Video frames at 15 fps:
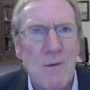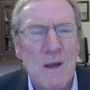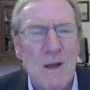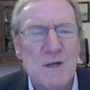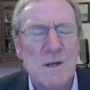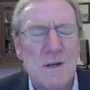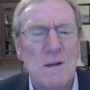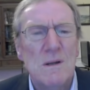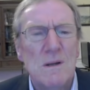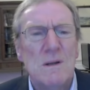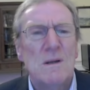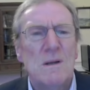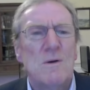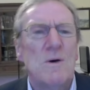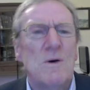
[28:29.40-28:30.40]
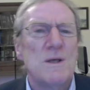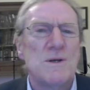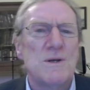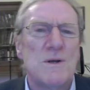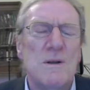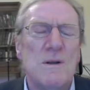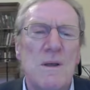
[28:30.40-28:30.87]
migration
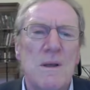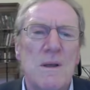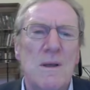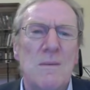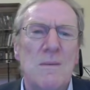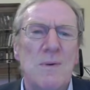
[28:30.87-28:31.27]
question,